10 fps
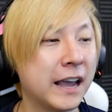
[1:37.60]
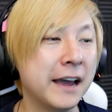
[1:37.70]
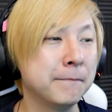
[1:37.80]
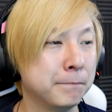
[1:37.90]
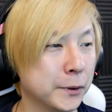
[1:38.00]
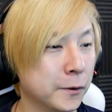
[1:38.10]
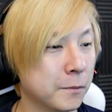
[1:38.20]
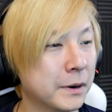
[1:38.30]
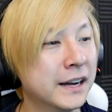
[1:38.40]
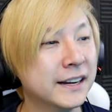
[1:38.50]
and
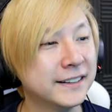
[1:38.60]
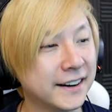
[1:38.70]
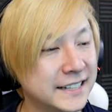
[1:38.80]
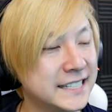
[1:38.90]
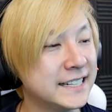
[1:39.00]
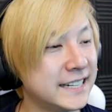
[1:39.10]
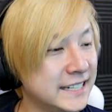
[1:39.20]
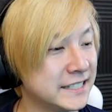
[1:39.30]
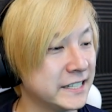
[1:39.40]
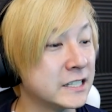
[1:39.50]
boom, nice and
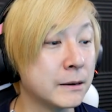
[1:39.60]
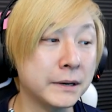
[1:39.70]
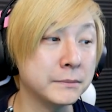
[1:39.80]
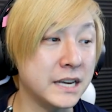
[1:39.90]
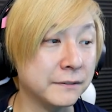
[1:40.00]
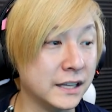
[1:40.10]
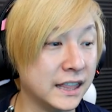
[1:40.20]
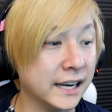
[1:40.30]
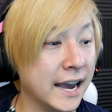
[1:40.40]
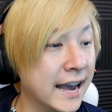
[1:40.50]
easy. Sometimes you have to
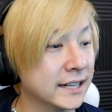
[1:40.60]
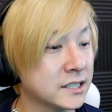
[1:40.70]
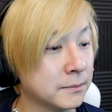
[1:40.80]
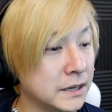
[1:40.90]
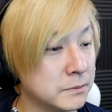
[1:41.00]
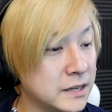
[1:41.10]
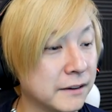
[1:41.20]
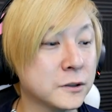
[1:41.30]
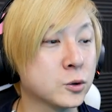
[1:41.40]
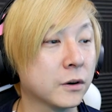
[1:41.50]
think ahead. Sometimes you
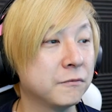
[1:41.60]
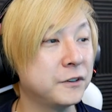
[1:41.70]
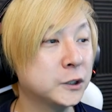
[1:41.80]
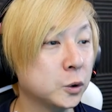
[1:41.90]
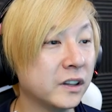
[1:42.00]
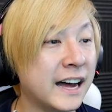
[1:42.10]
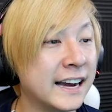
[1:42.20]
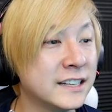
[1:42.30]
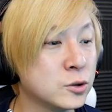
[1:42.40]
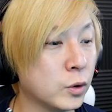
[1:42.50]
have to sort of
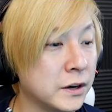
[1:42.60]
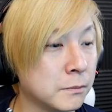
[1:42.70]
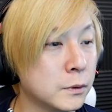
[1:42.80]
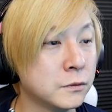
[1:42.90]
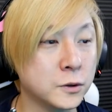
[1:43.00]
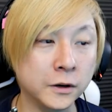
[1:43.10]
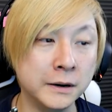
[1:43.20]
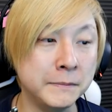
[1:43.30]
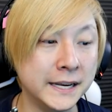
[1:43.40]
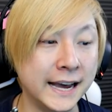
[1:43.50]
visualize what your moves are
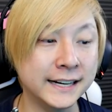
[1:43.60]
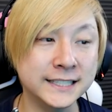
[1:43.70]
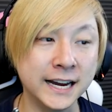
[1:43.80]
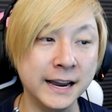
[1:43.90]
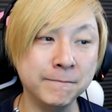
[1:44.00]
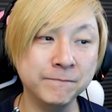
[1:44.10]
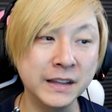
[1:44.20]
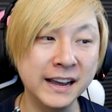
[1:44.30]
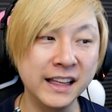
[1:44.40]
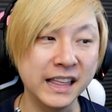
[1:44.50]
gonna be ahead of time.
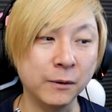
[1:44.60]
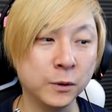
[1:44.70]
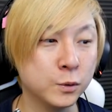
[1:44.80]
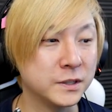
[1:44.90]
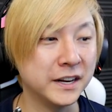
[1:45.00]
That one was